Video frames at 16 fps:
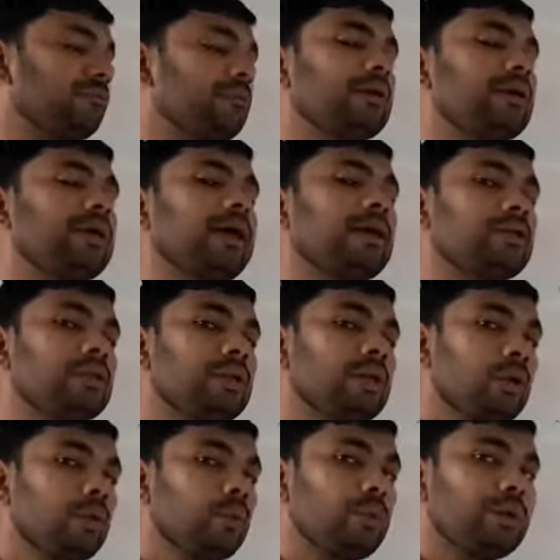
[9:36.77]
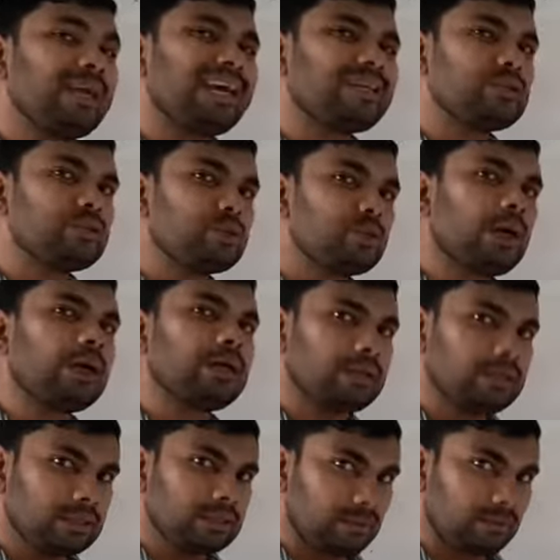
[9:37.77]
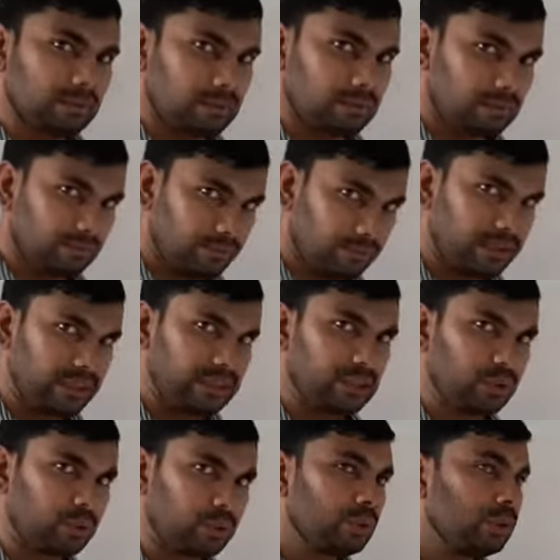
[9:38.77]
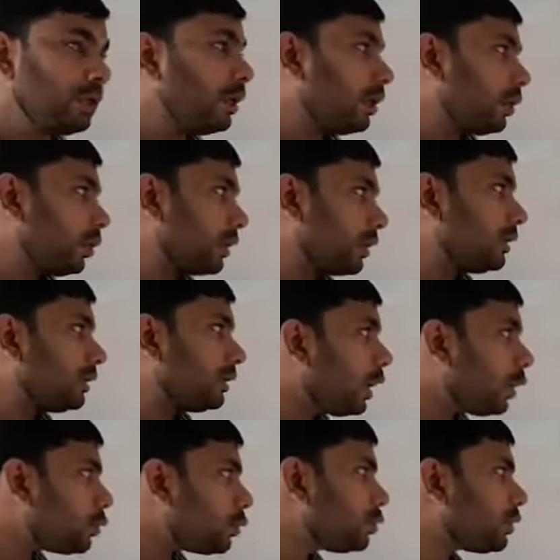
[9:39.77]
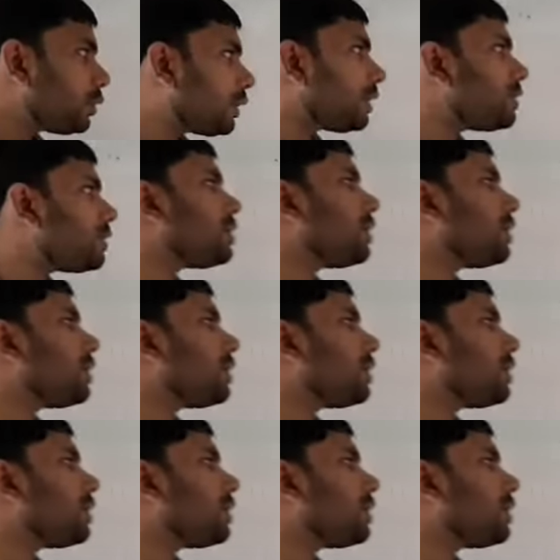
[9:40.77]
We can do another video. Okay, now you can